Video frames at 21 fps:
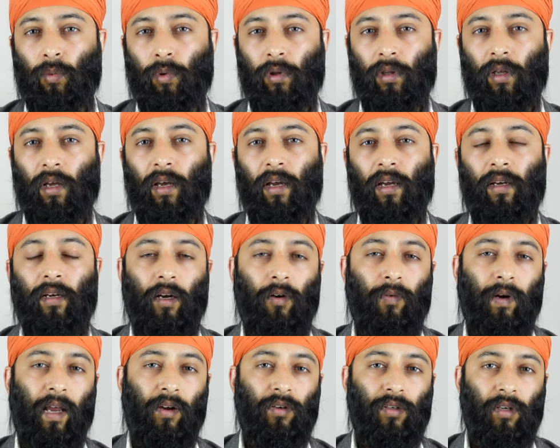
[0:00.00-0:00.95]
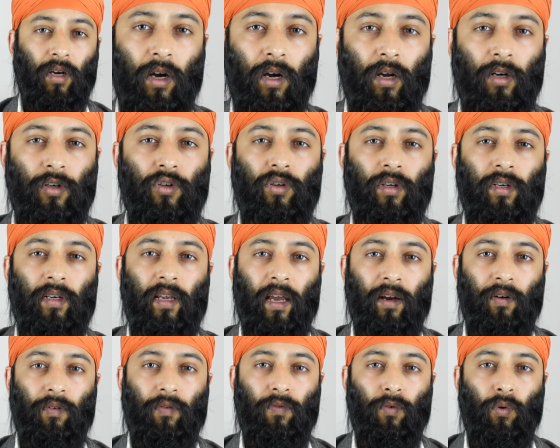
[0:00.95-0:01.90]
will earn around
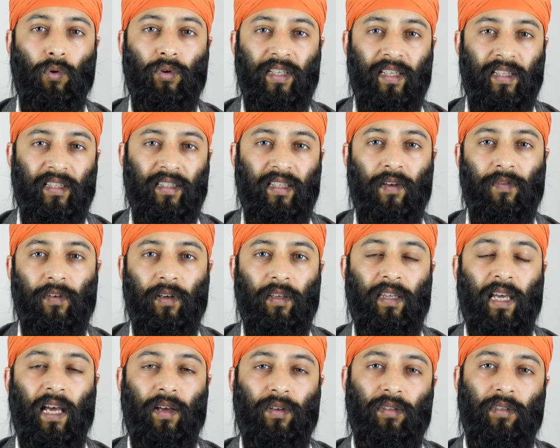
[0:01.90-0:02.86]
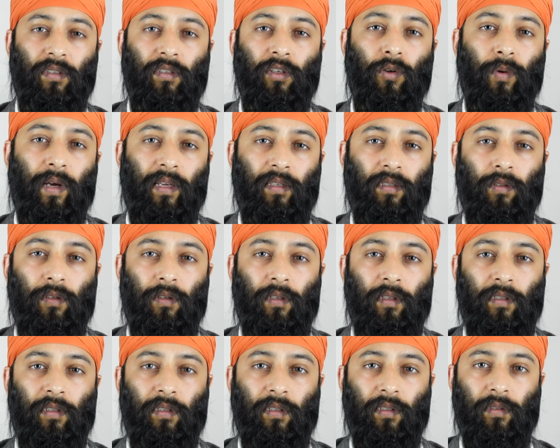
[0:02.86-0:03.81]
147,000 US
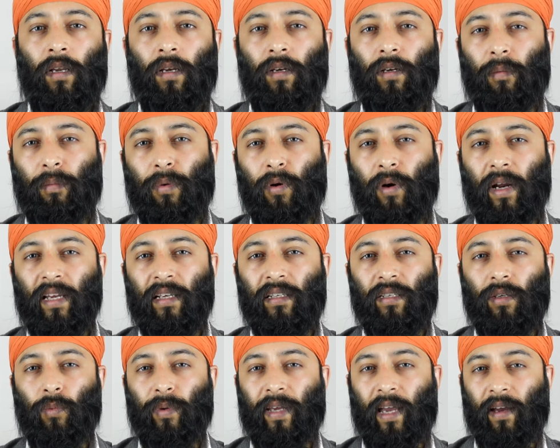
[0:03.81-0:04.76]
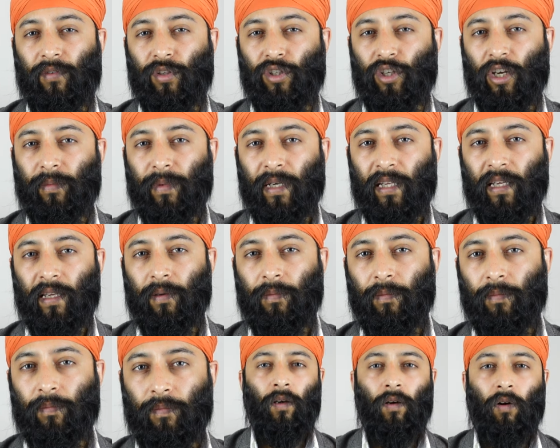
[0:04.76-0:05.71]
dollars. Number 8, we have Germany.
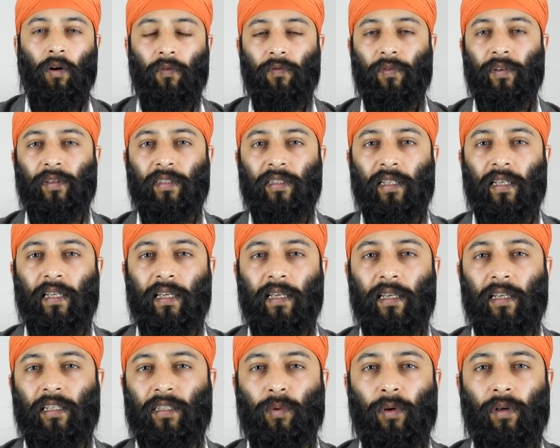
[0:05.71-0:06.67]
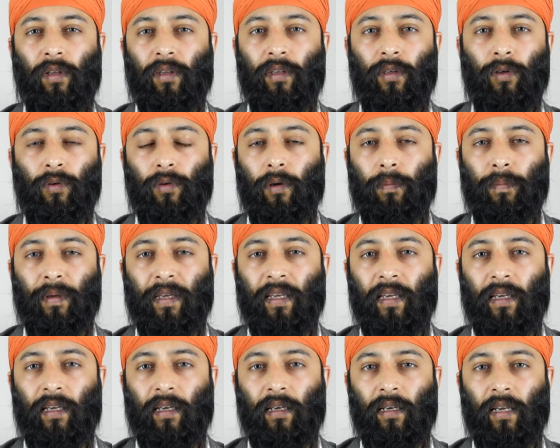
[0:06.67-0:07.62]
Obviously, it's one of the
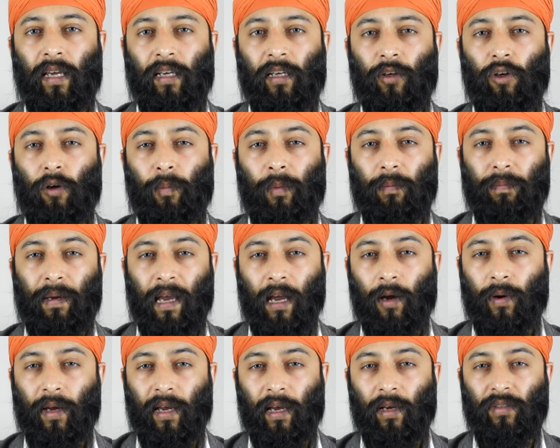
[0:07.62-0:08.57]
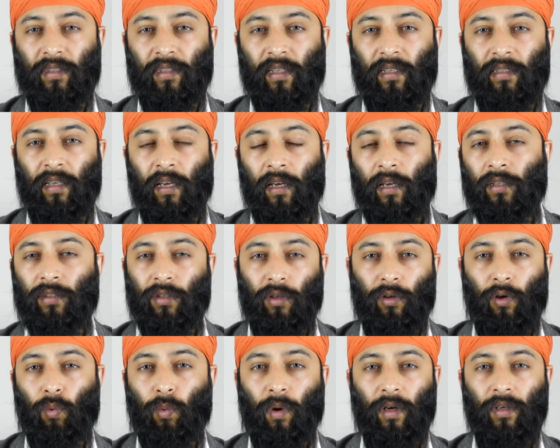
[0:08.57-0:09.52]
European economic powerhouses, so
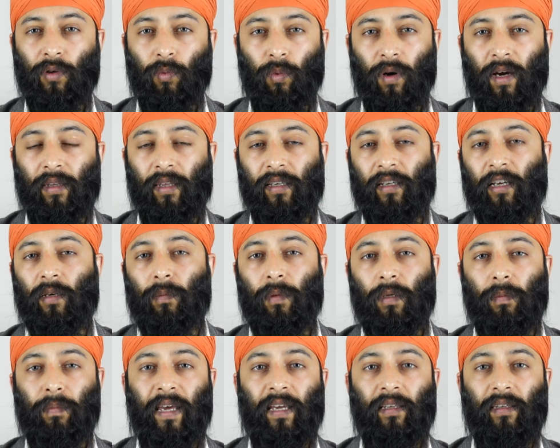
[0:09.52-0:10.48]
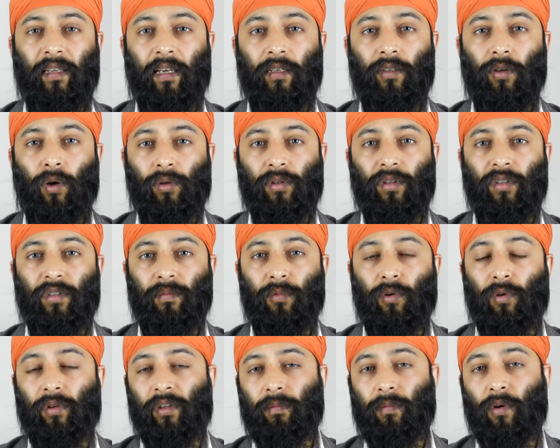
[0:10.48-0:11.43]
no wonder why they're going to be paying their doctors
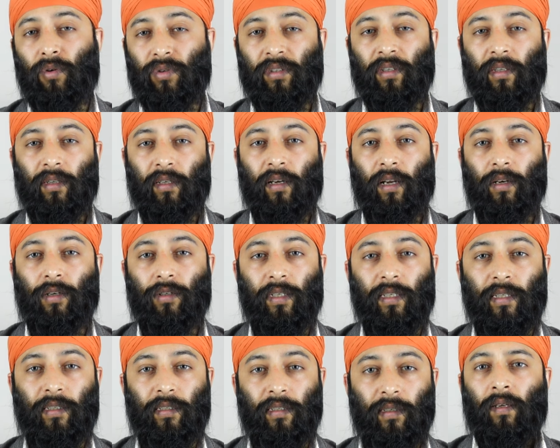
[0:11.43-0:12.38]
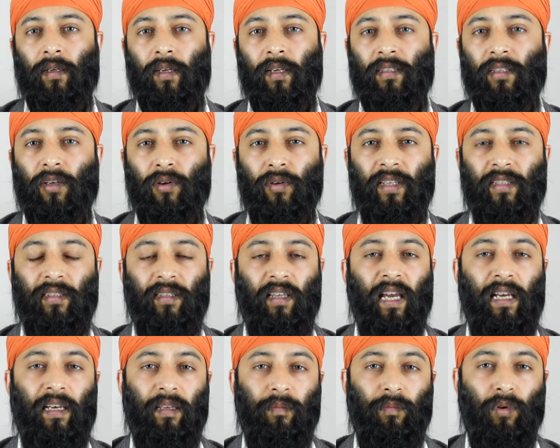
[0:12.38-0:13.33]
more than most other countries. It's only
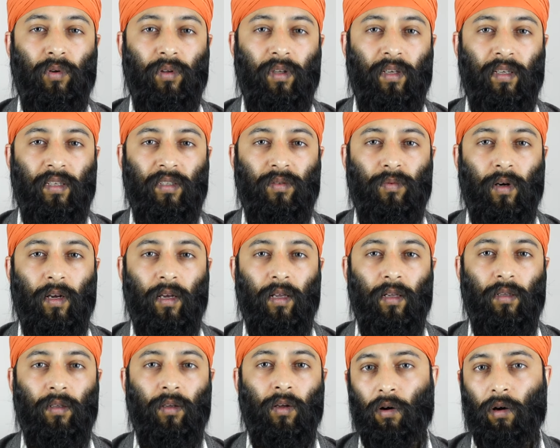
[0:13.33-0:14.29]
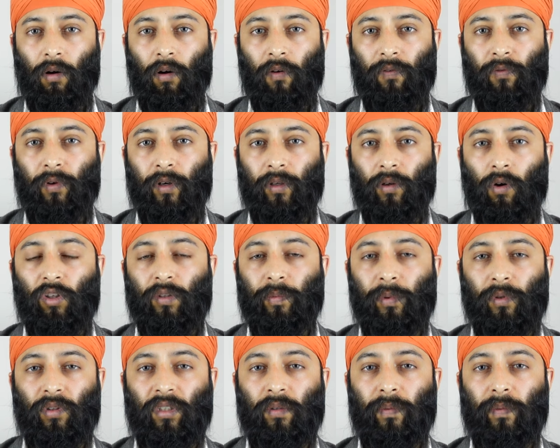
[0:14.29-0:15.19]
slightly more than Israel, offering hospital